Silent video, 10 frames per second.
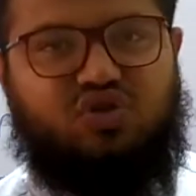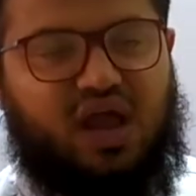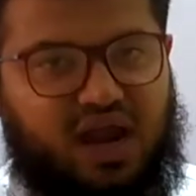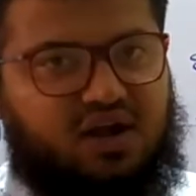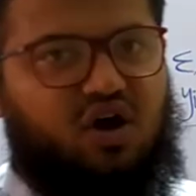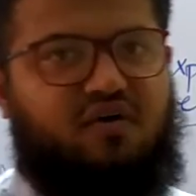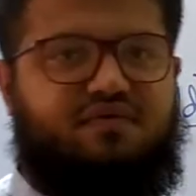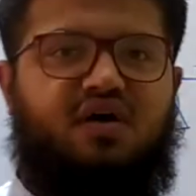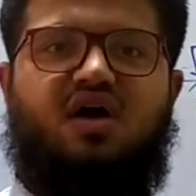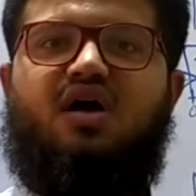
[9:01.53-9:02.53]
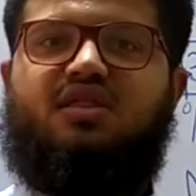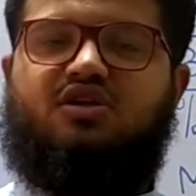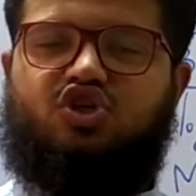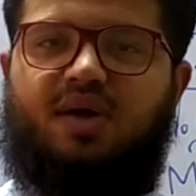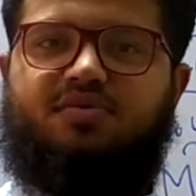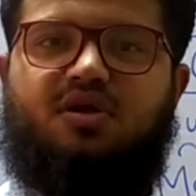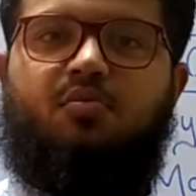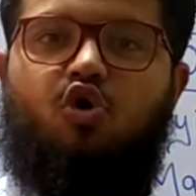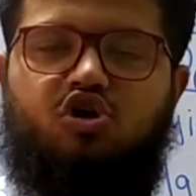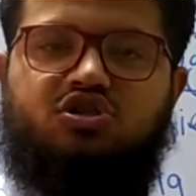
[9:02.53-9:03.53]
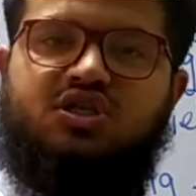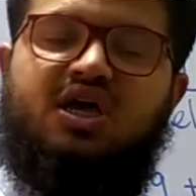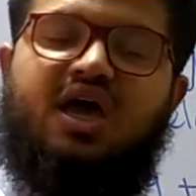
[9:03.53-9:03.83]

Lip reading: the end of the chapter moles,